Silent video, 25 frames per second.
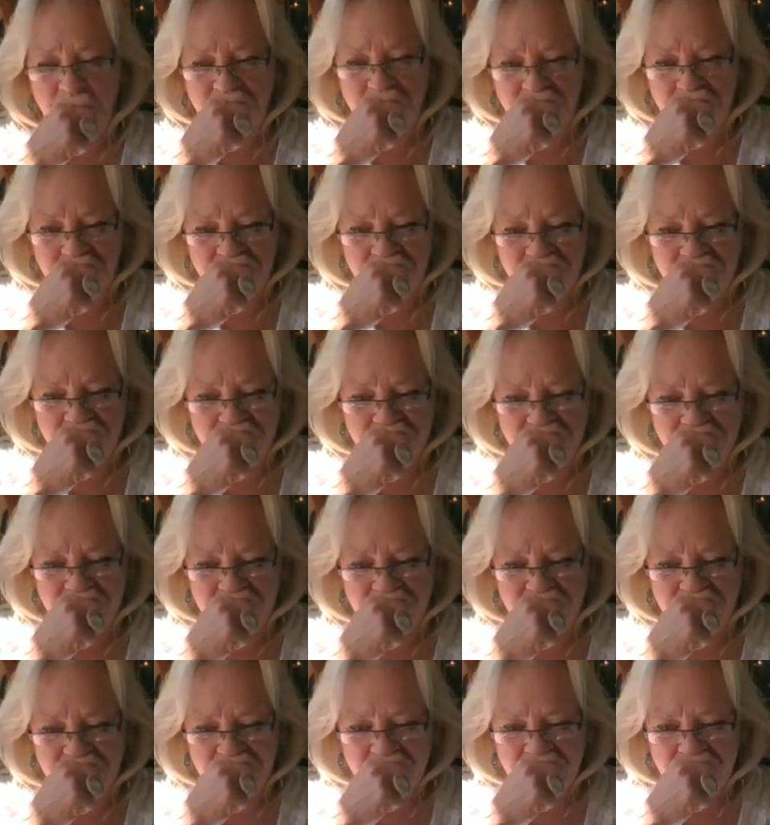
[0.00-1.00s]

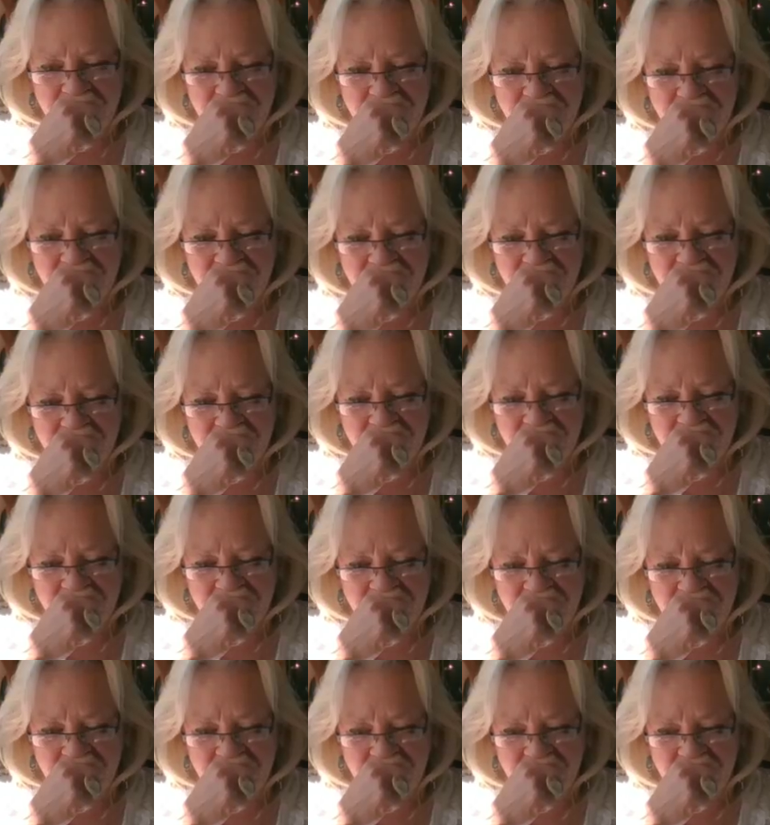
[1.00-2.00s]

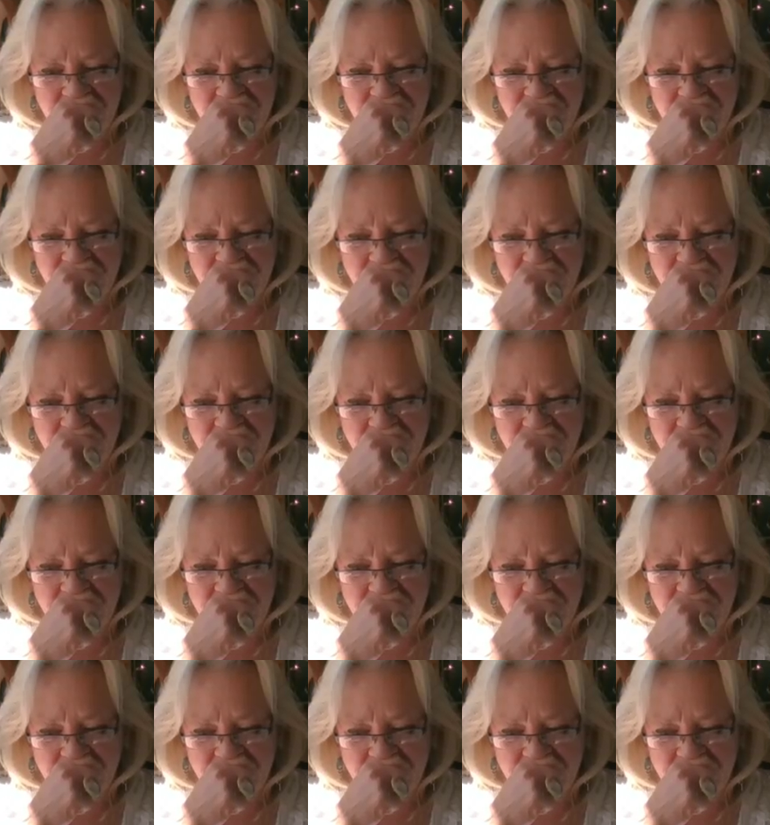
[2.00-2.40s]
[no speech]